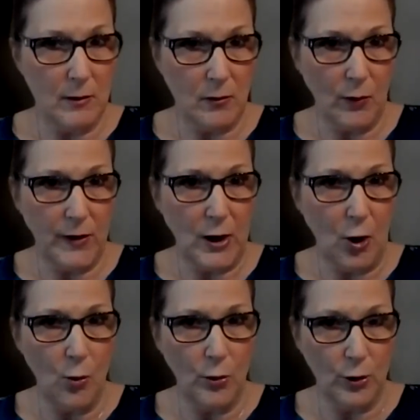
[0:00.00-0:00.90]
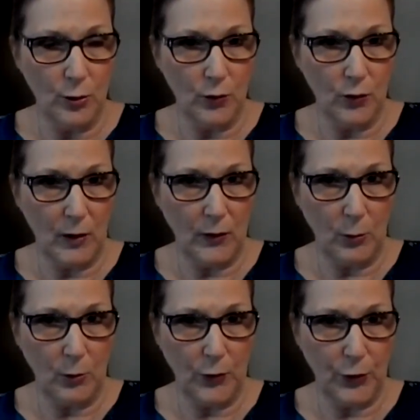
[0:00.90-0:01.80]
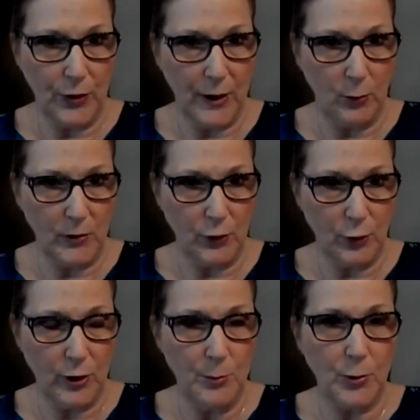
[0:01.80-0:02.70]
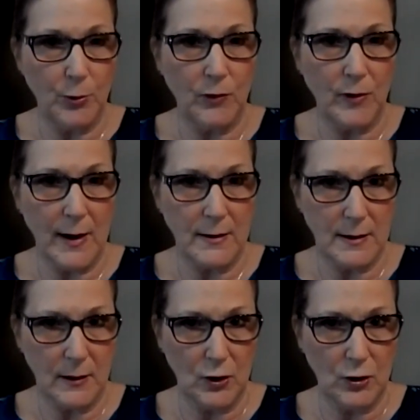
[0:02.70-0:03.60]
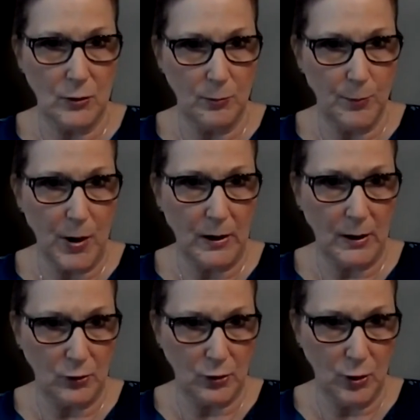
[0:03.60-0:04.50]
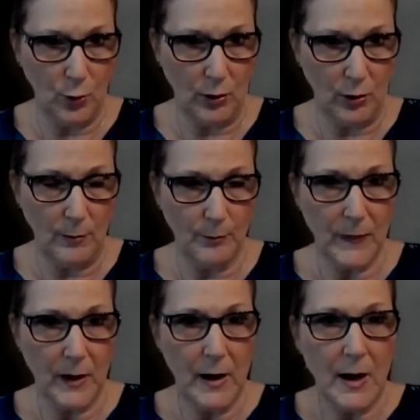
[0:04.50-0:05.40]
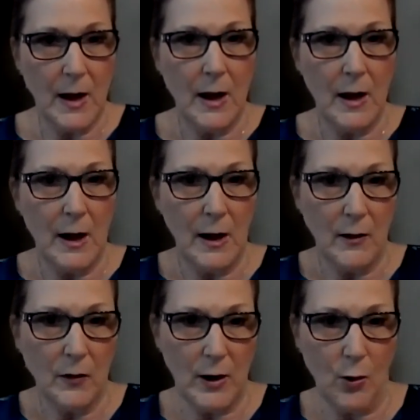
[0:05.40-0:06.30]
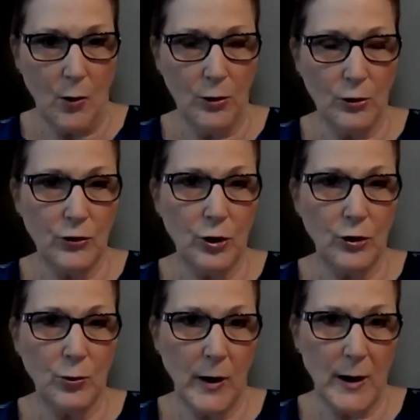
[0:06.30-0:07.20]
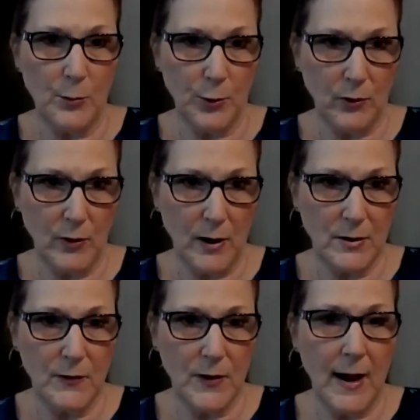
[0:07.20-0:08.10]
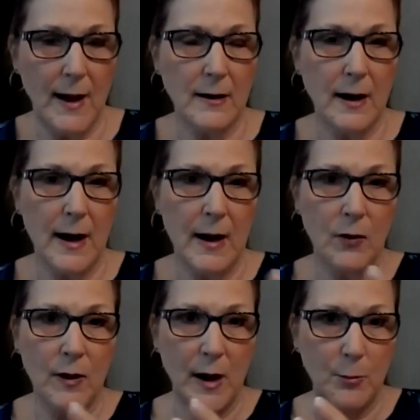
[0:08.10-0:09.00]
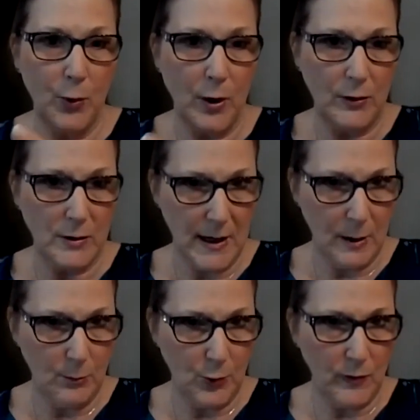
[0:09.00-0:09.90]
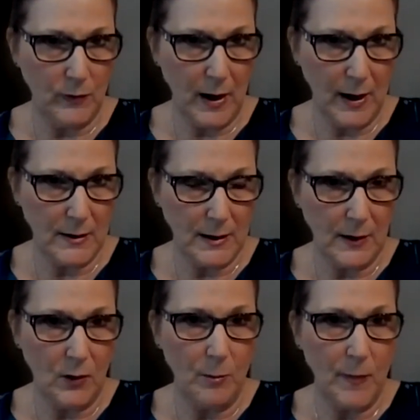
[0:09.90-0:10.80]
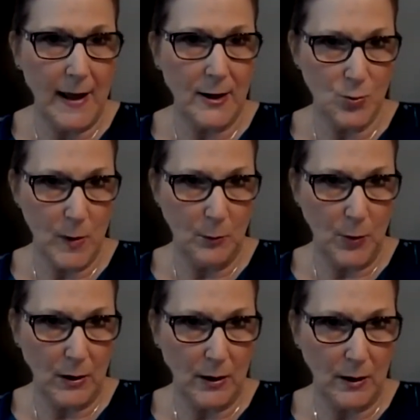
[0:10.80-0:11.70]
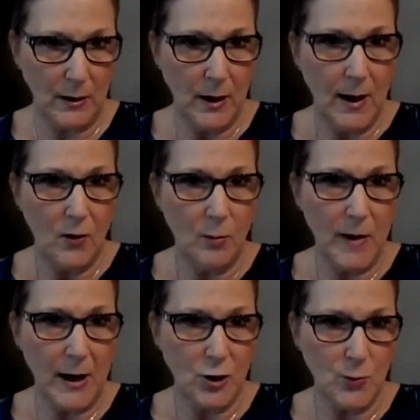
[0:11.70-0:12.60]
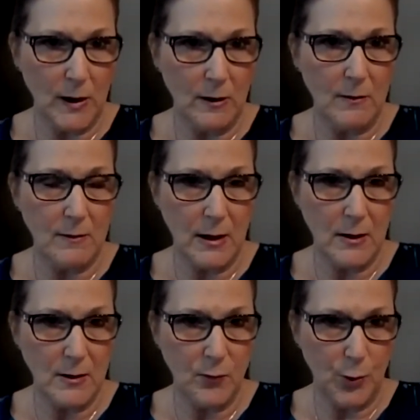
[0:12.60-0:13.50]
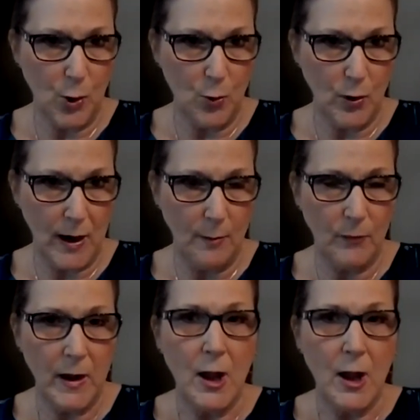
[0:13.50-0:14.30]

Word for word: so the owners there were there was 30% in the bucket total the owners took 20% of that and they put 10% in the management bucket the management incentive program